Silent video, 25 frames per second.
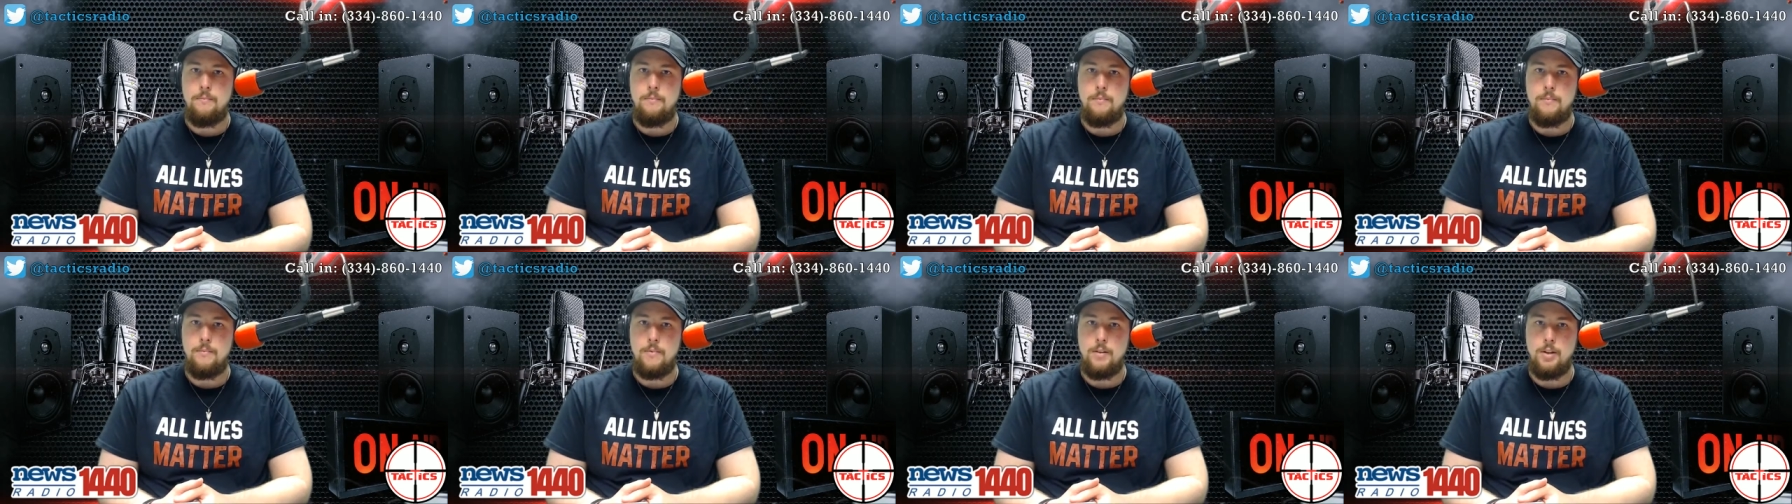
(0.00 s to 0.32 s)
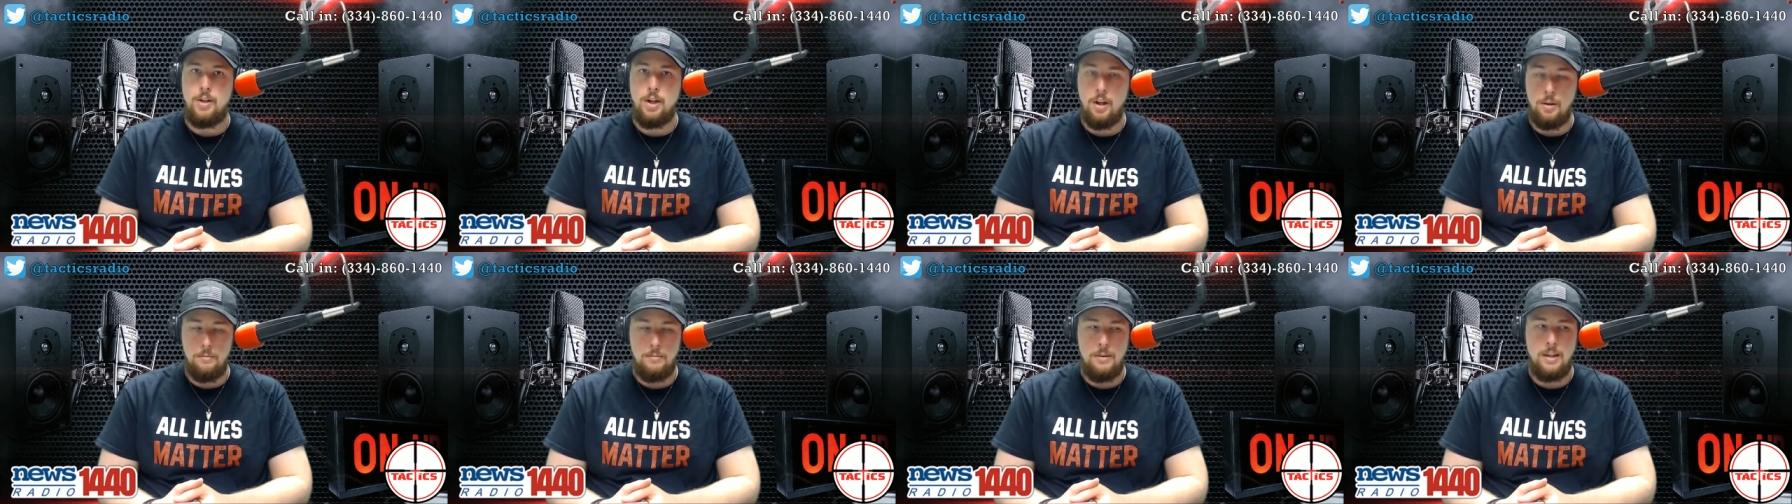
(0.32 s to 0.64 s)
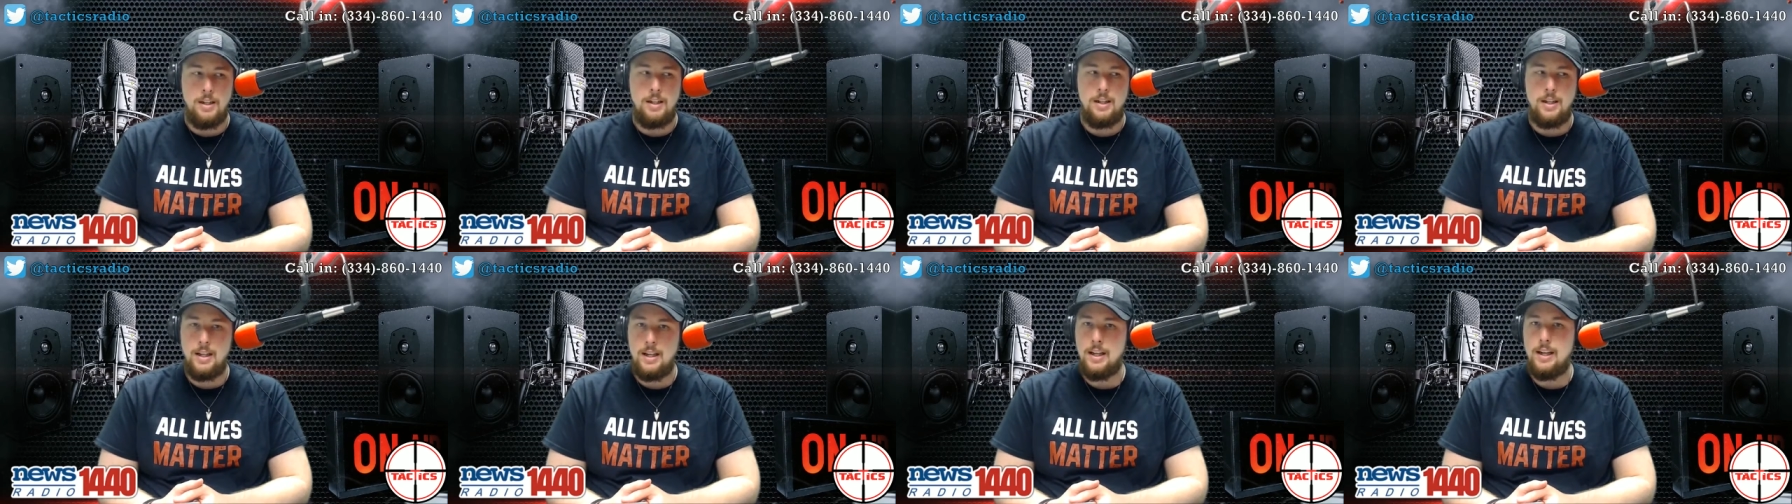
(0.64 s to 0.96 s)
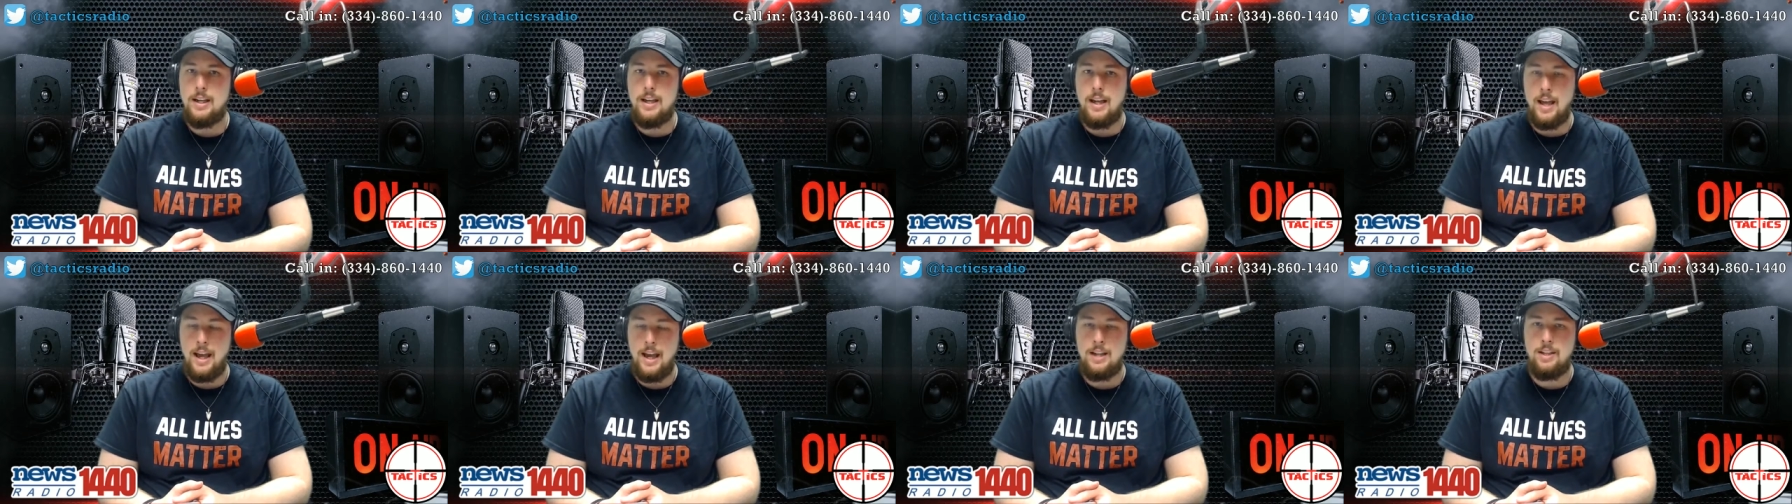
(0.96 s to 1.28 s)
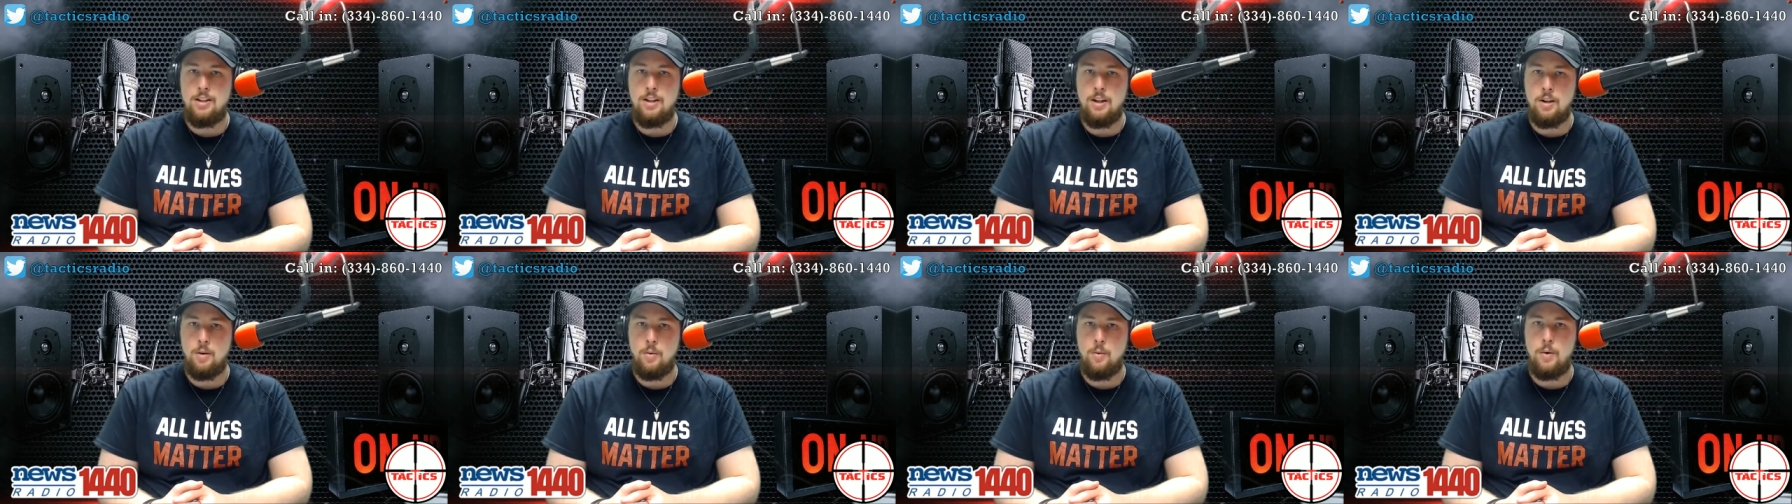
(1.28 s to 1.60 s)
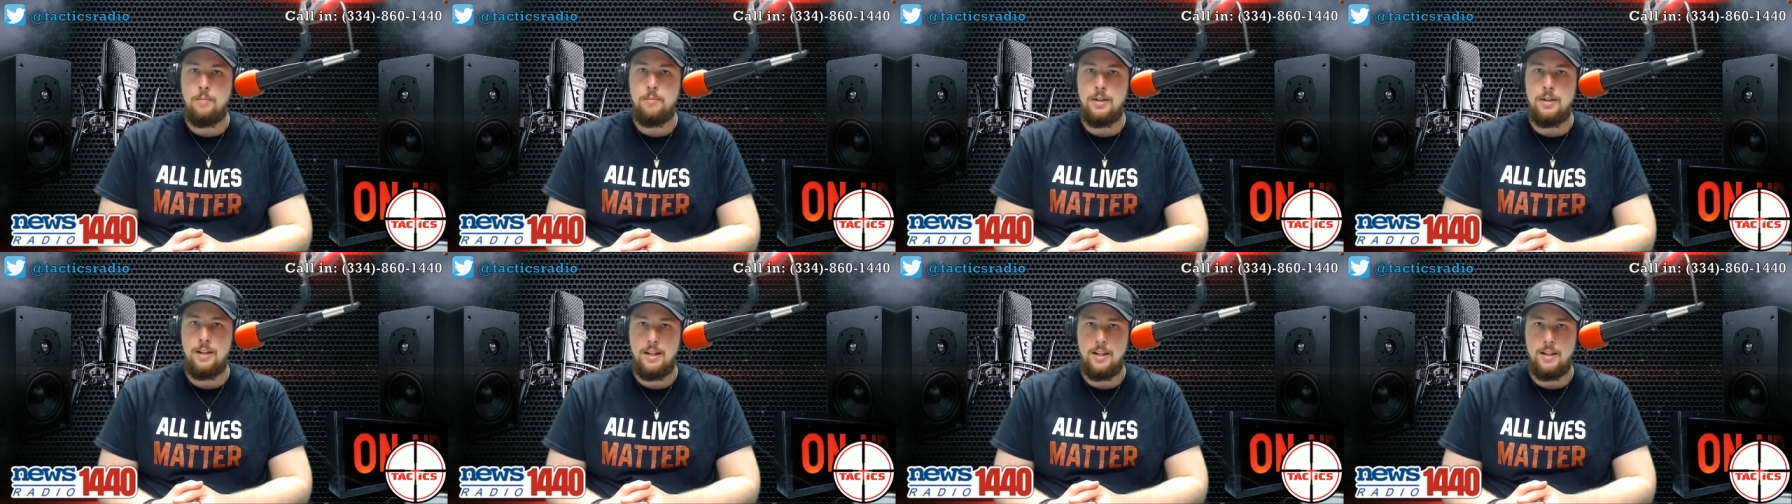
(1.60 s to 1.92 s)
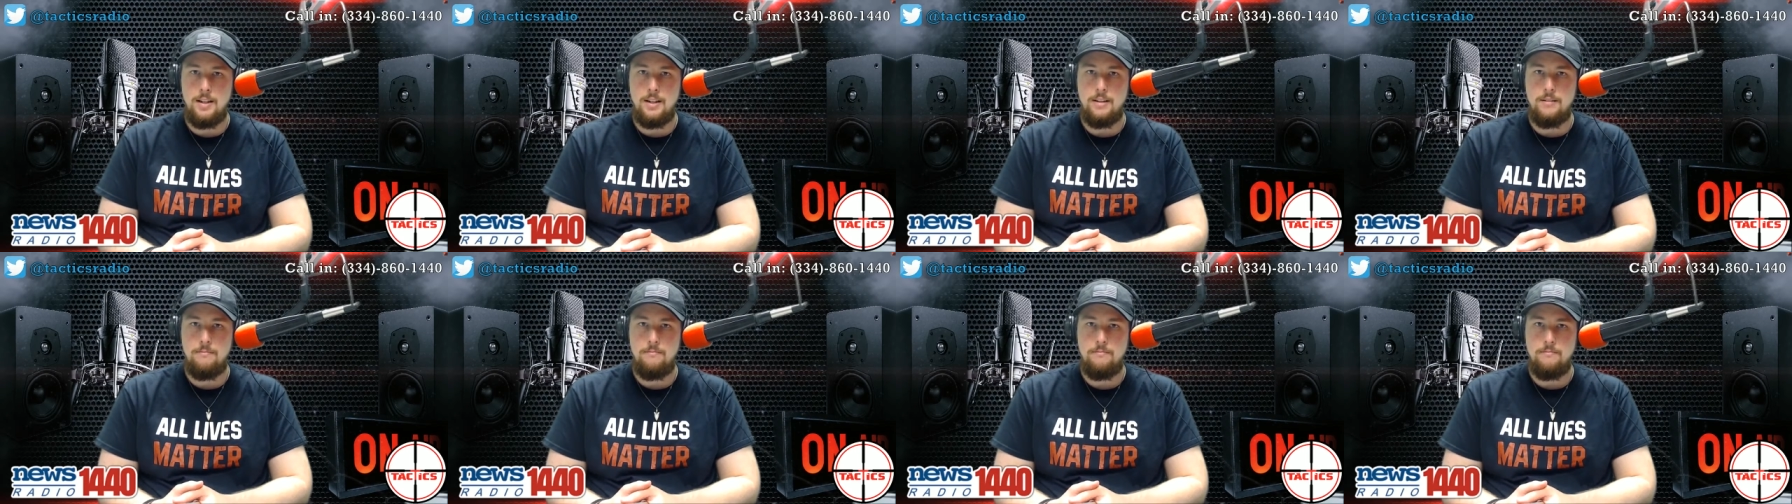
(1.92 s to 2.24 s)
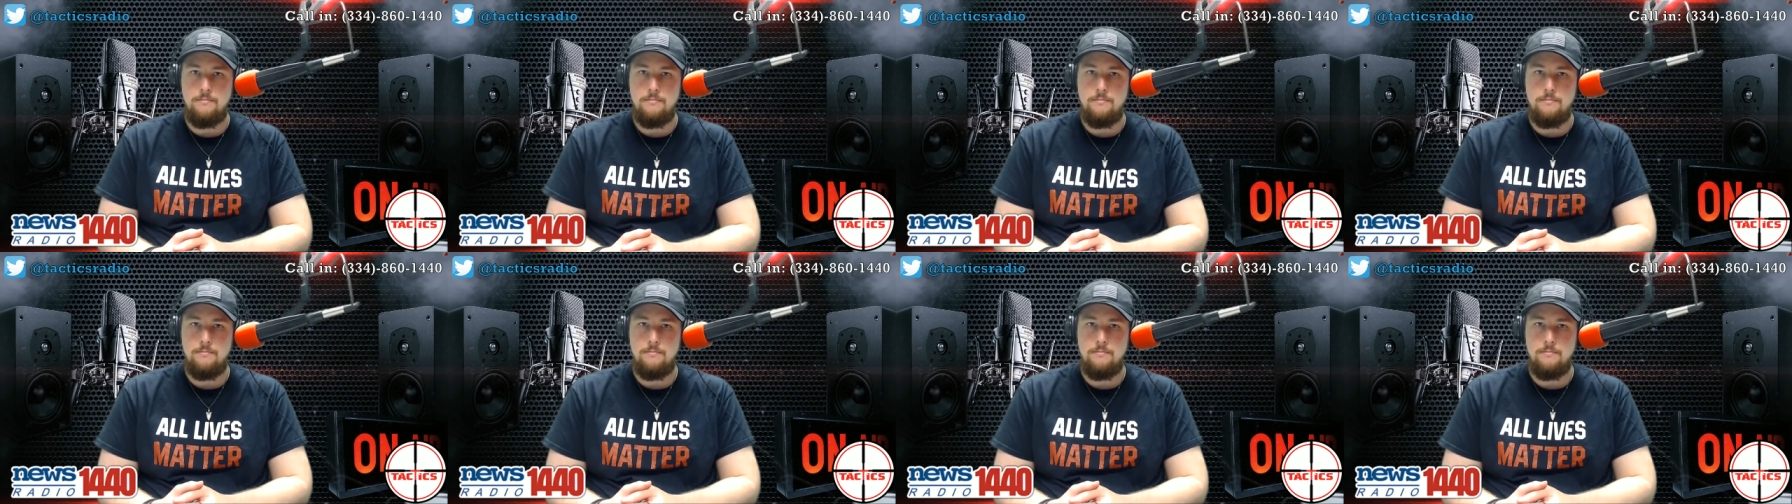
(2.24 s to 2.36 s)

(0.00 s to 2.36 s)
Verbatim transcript: Young men need it, and young women need it.